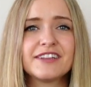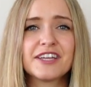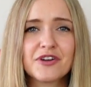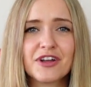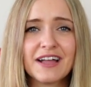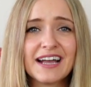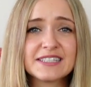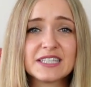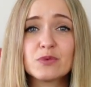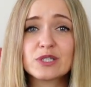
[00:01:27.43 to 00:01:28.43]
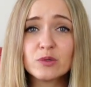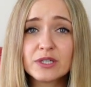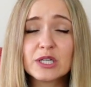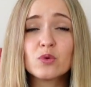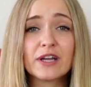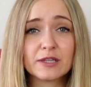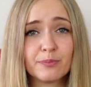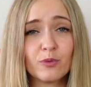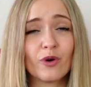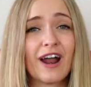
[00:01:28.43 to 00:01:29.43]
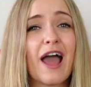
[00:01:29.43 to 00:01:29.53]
and I realized it was looking quite poor.